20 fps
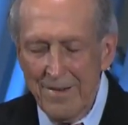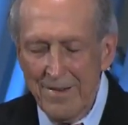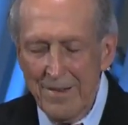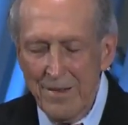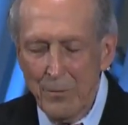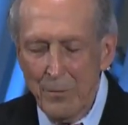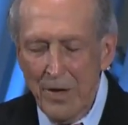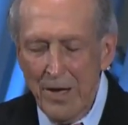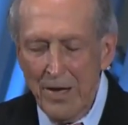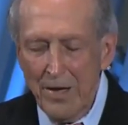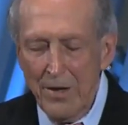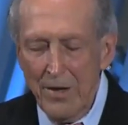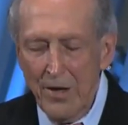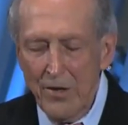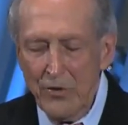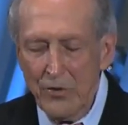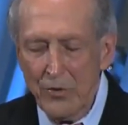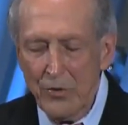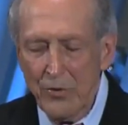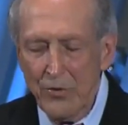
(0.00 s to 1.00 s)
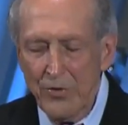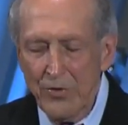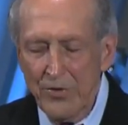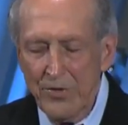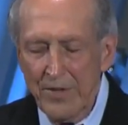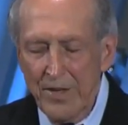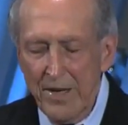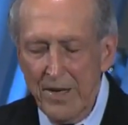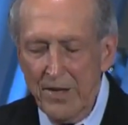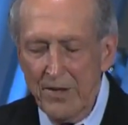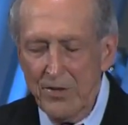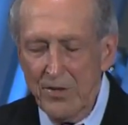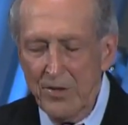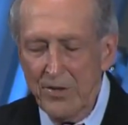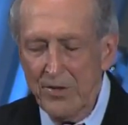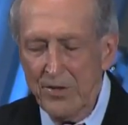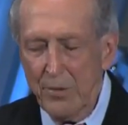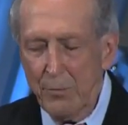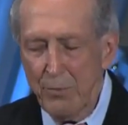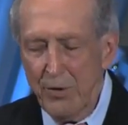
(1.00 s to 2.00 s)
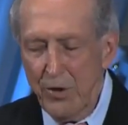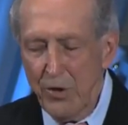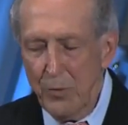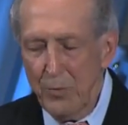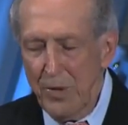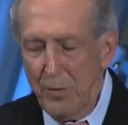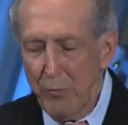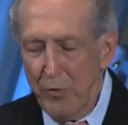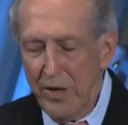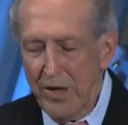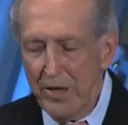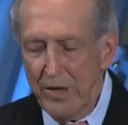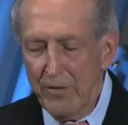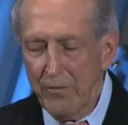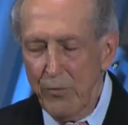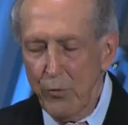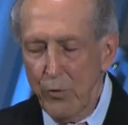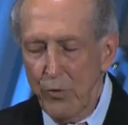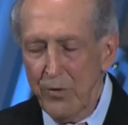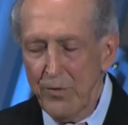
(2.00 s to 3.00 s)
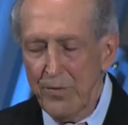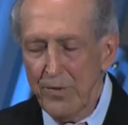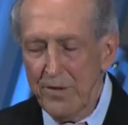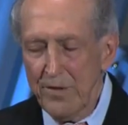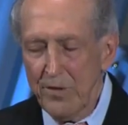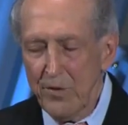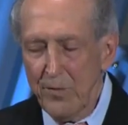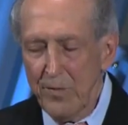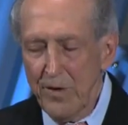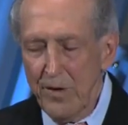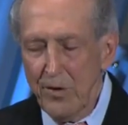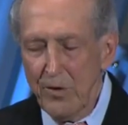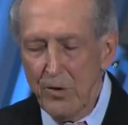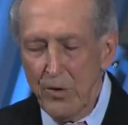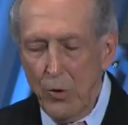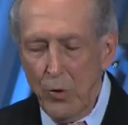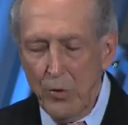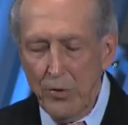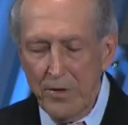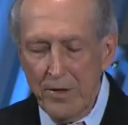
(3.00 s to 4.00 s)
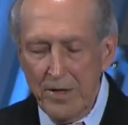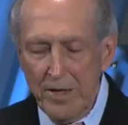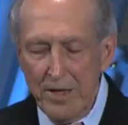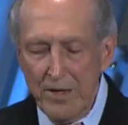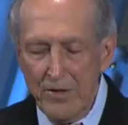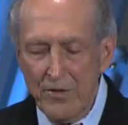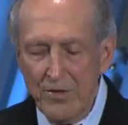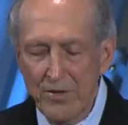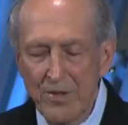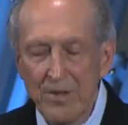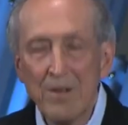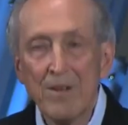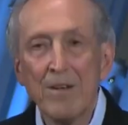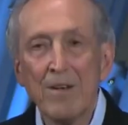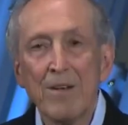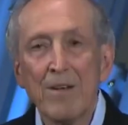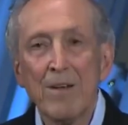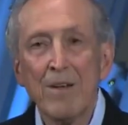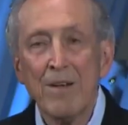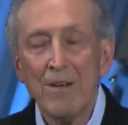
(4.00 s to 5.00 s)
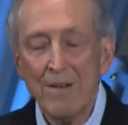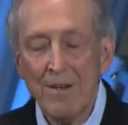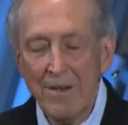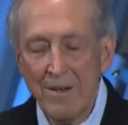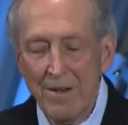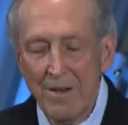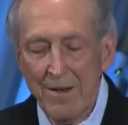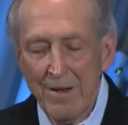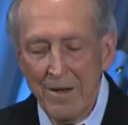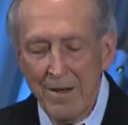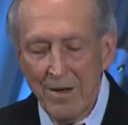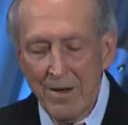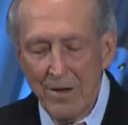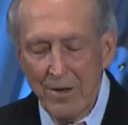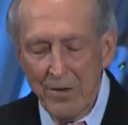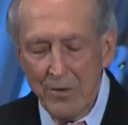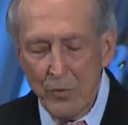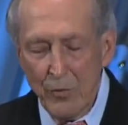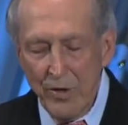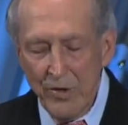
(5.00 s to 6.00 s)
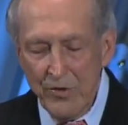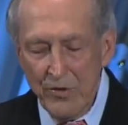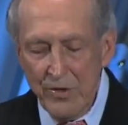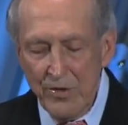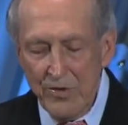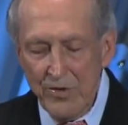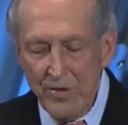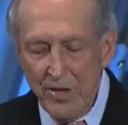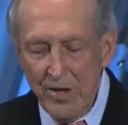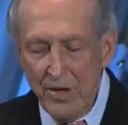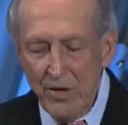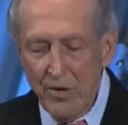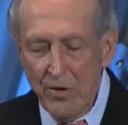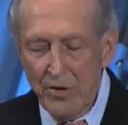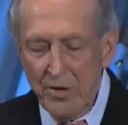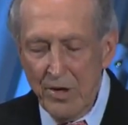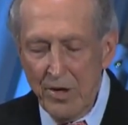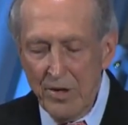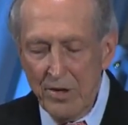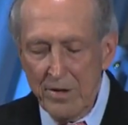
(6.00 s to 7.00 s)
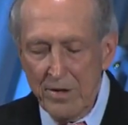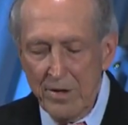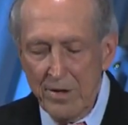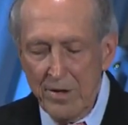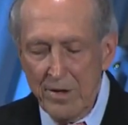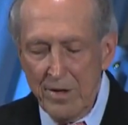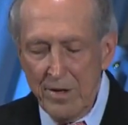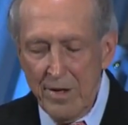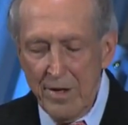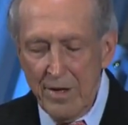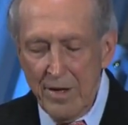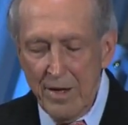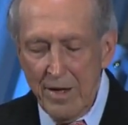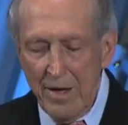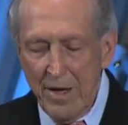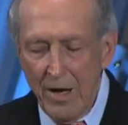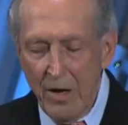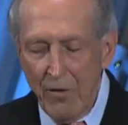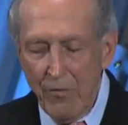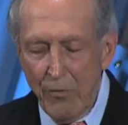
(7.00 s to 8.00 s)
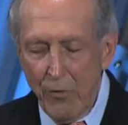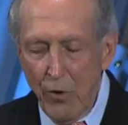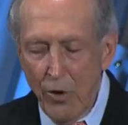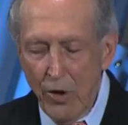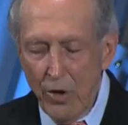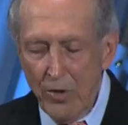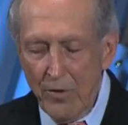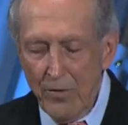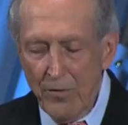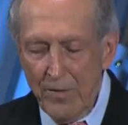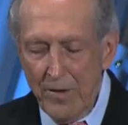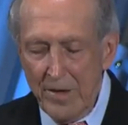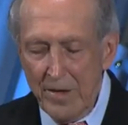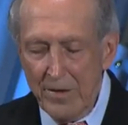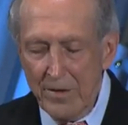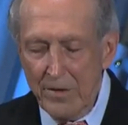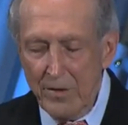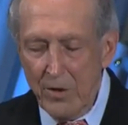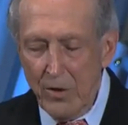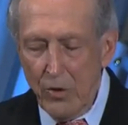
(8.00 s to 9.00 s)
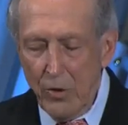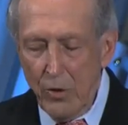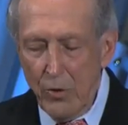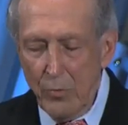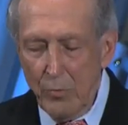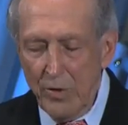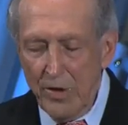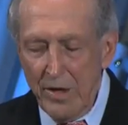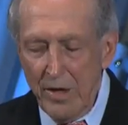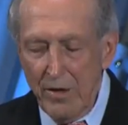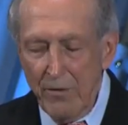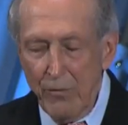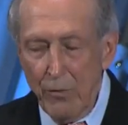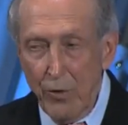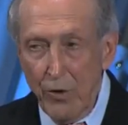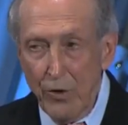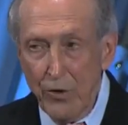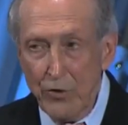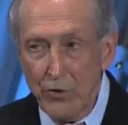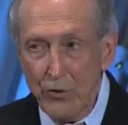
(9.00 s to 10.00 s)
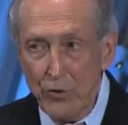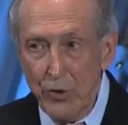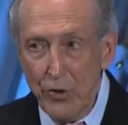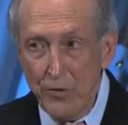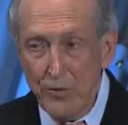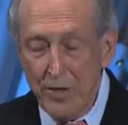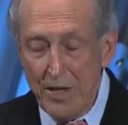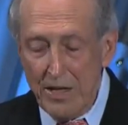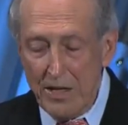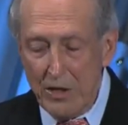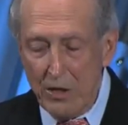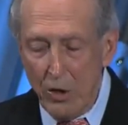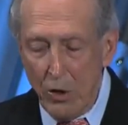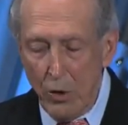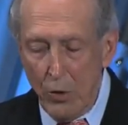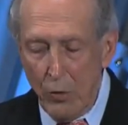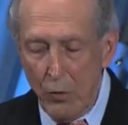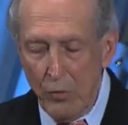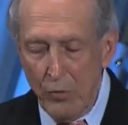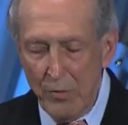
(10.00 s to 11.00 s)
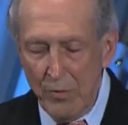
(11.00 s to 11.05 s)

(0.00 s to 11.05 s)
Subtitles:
The biological sciences appear to be breaking forth into their golden age. The questions there are not how far they can go, but how far should they go?